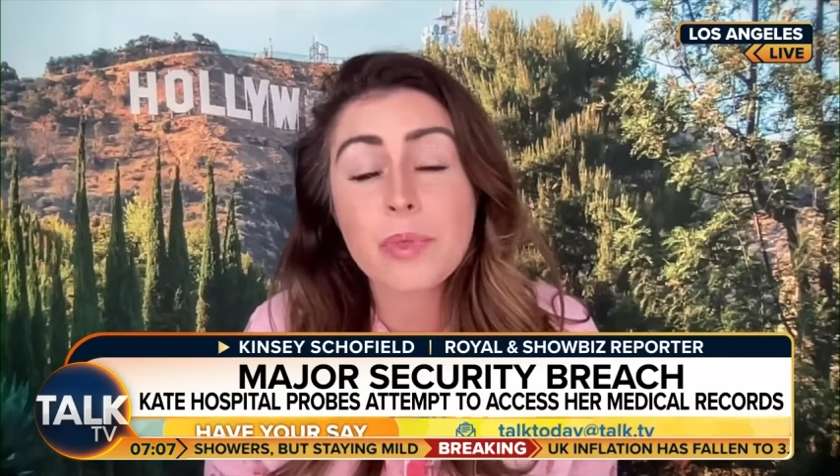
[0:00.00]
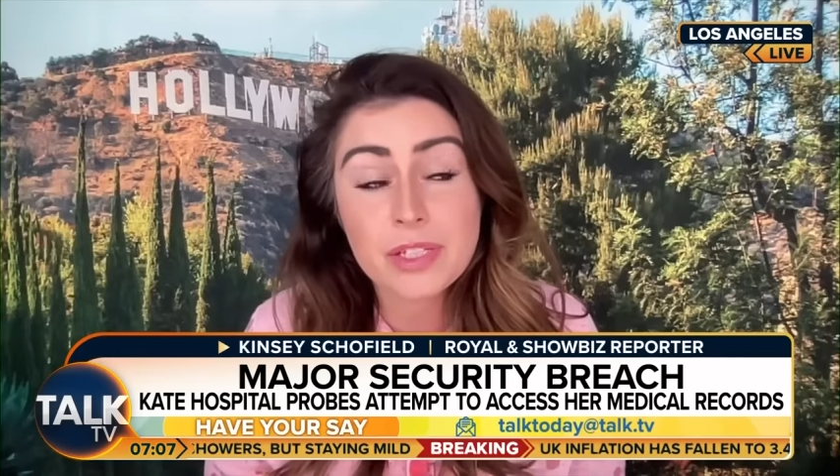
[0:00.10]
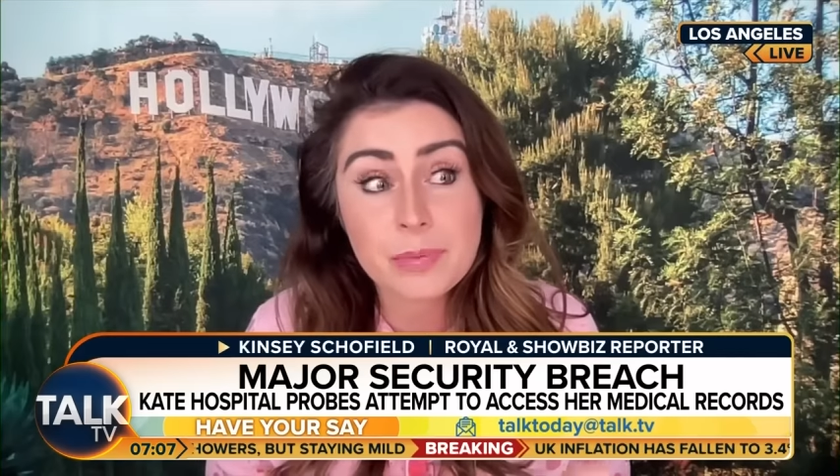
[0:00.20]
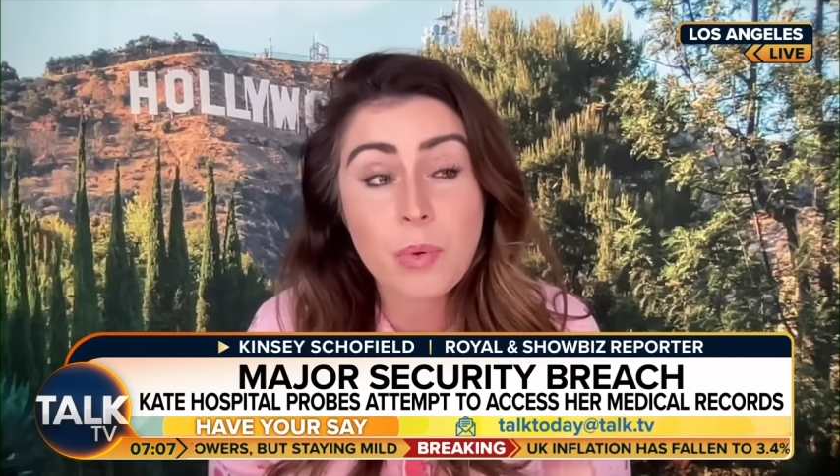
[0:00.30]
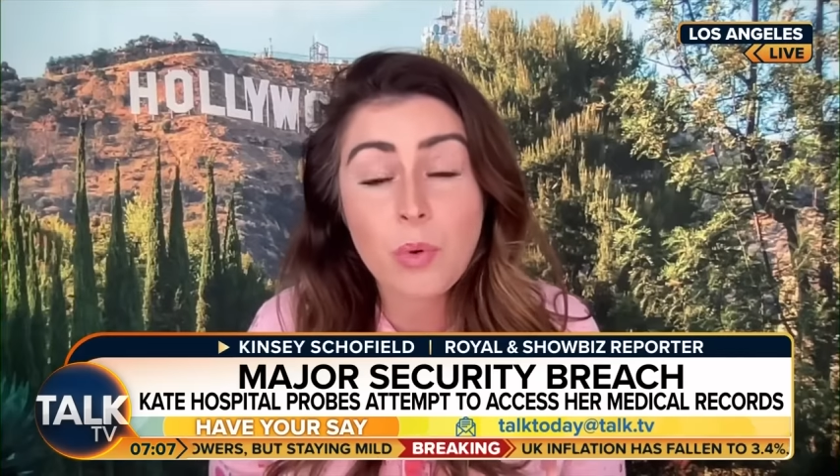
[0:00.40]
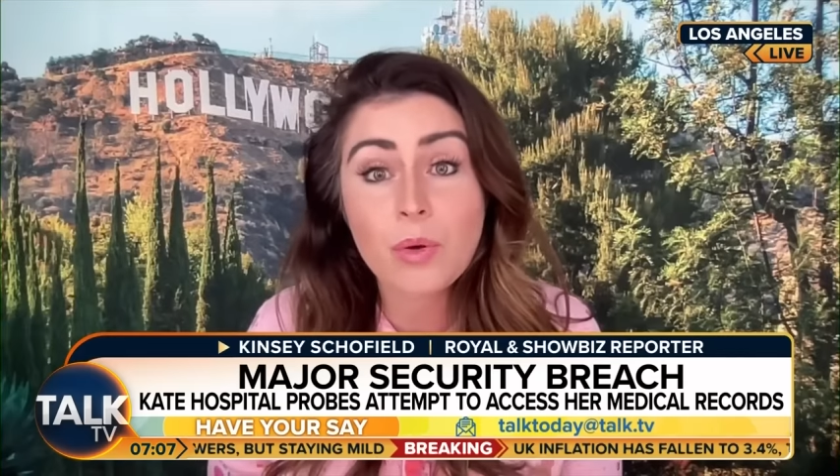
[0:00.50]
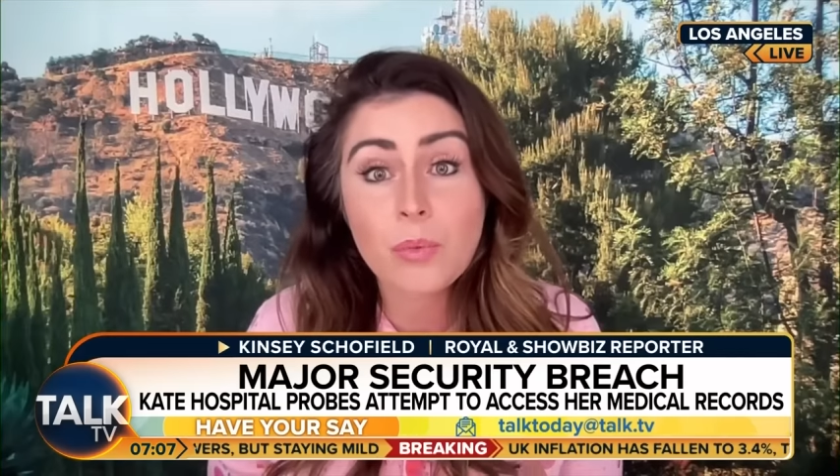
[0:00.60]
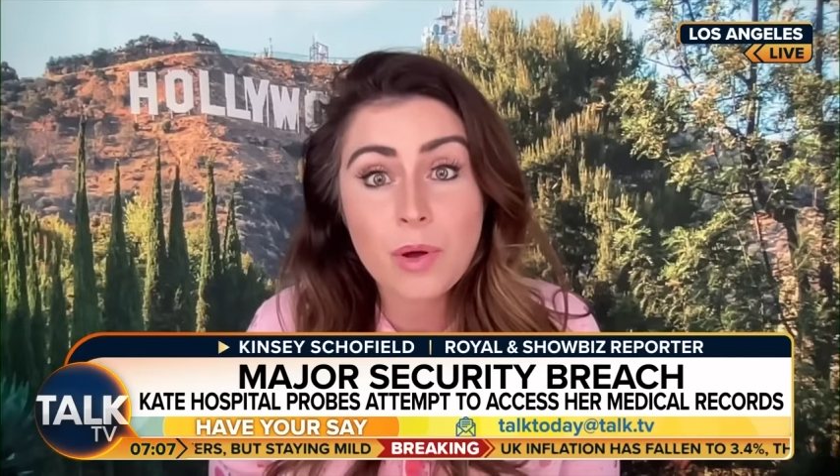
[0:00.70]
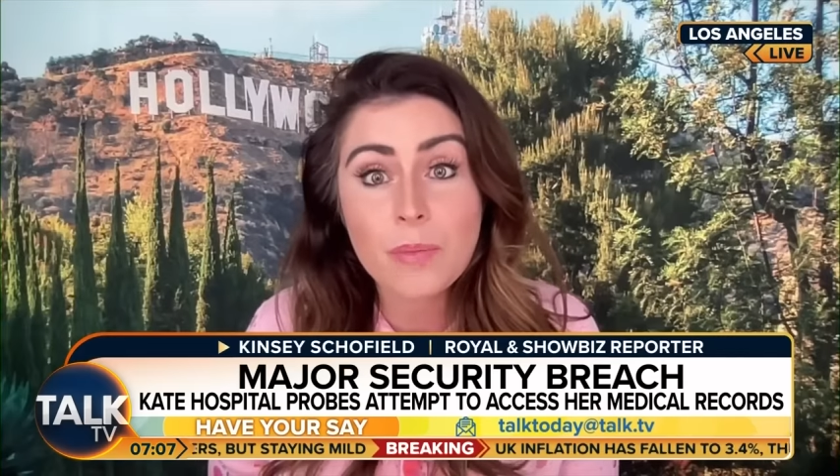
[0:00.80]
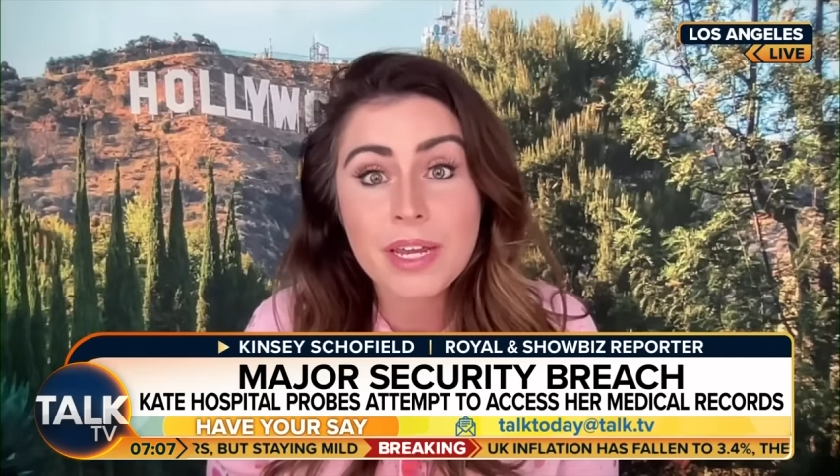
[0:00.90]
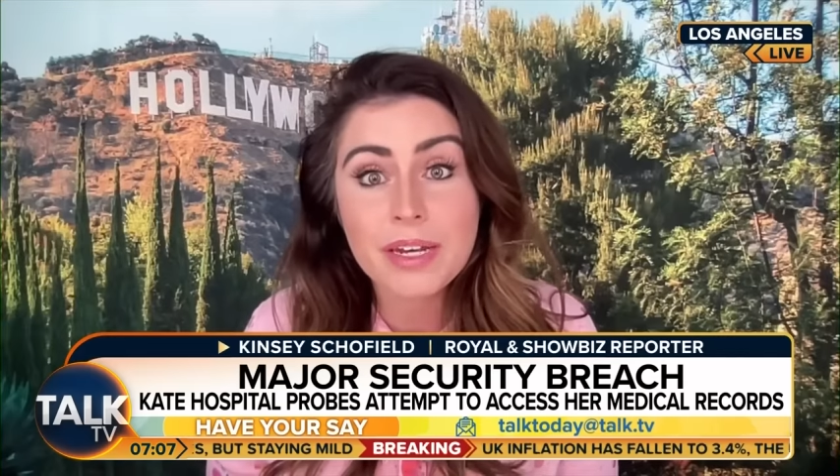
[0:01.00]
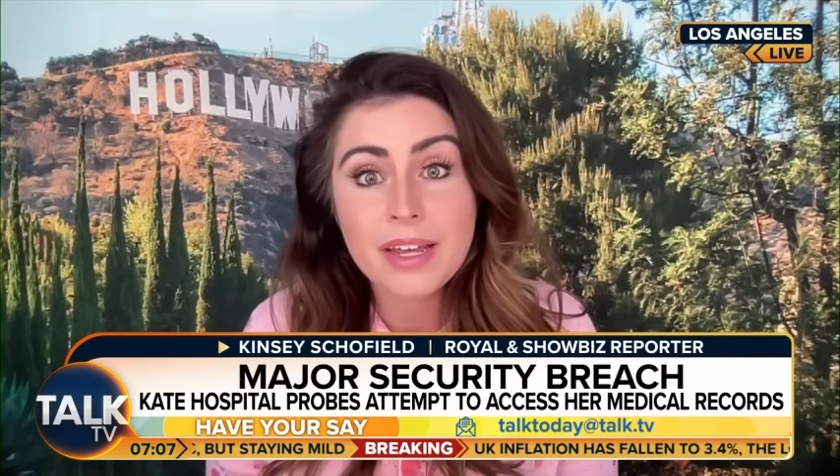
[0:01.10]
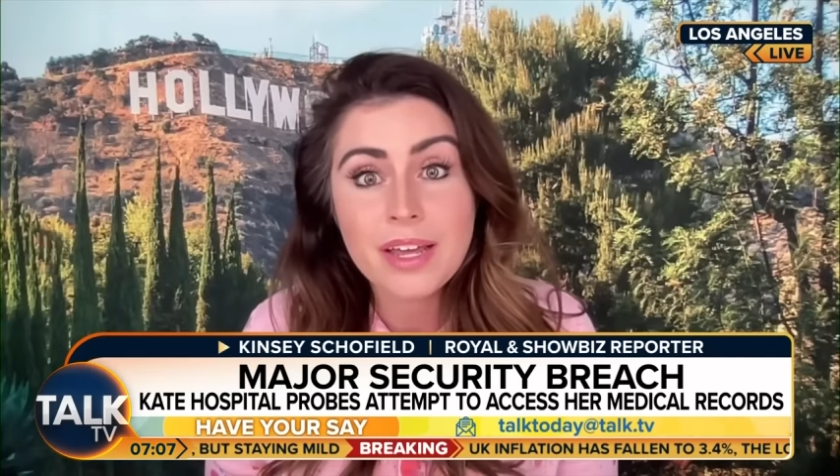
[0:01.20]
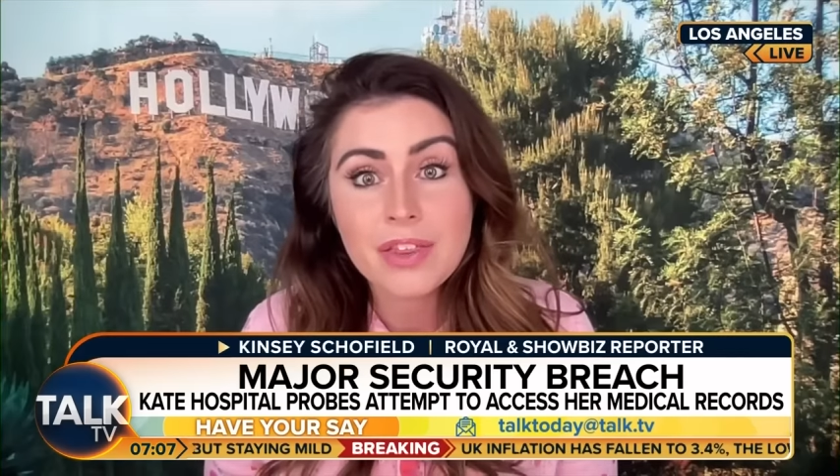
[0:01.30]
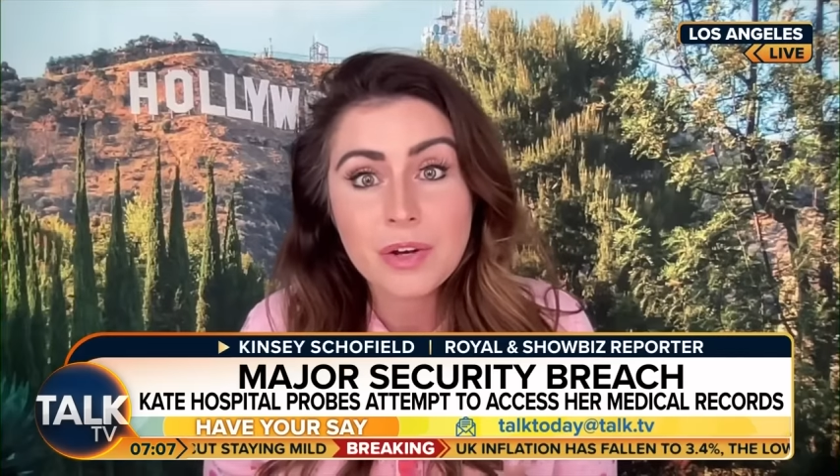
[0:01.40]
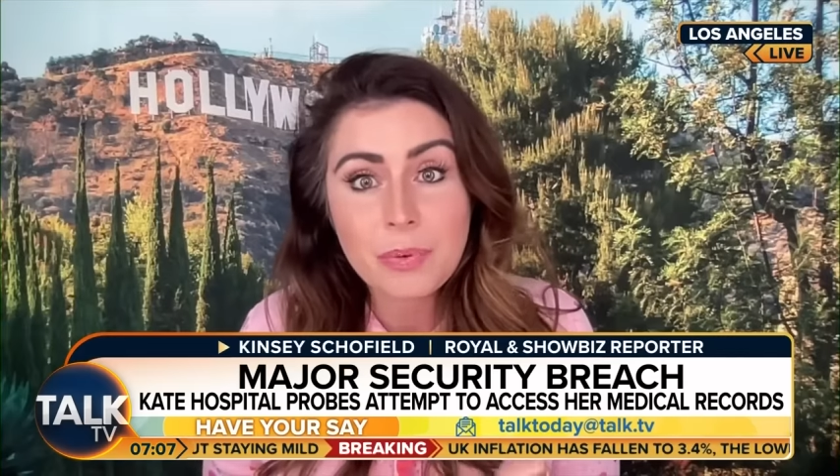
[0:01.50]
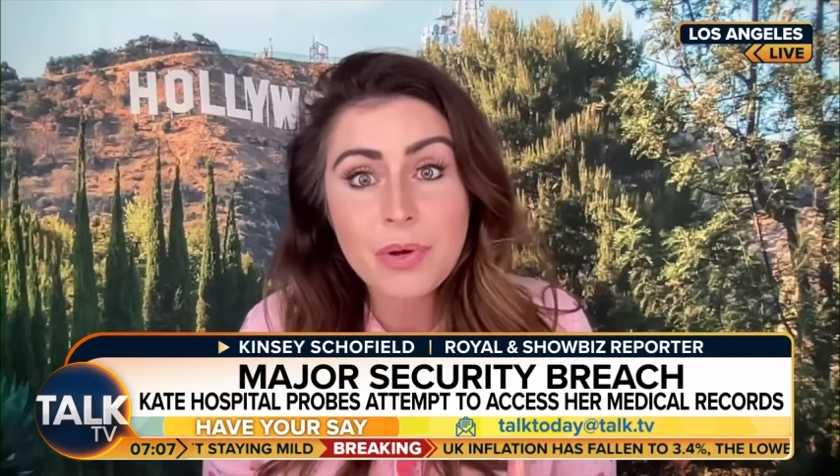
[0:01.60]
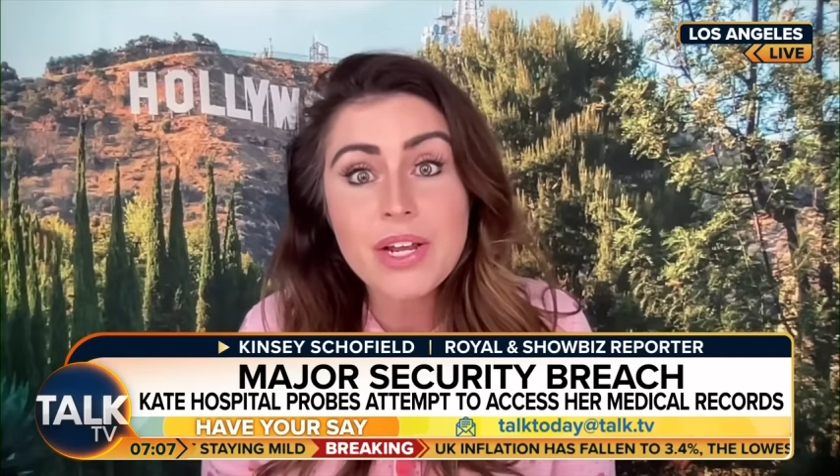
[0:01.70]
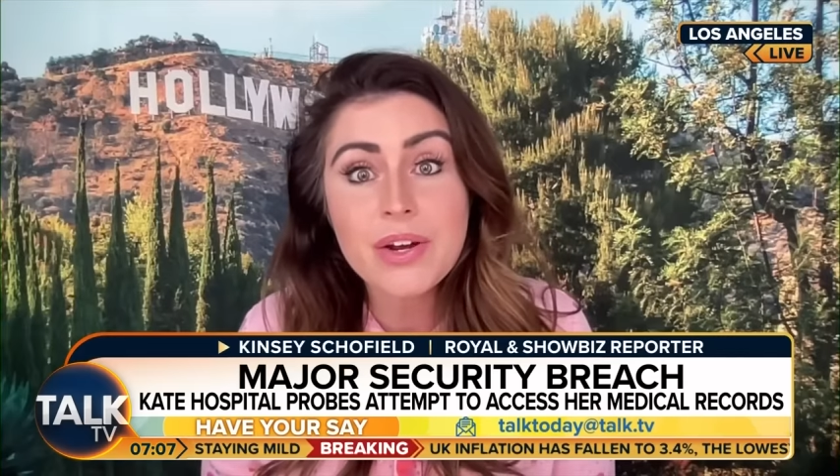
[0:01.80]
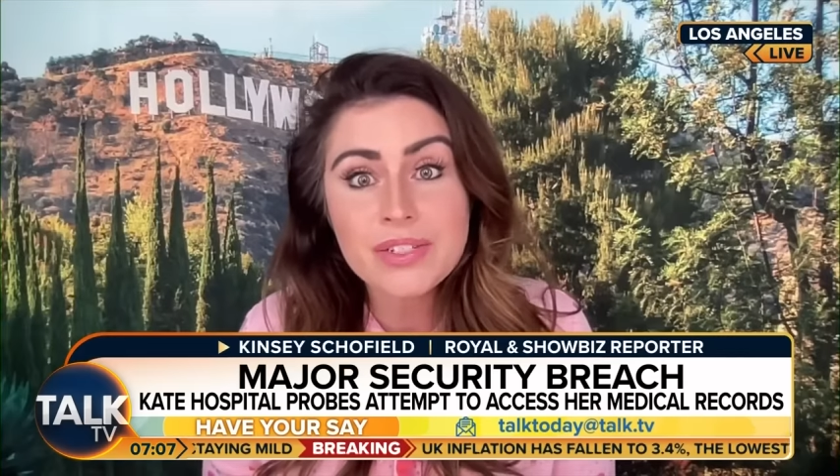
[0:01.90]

this poor woman, they're putting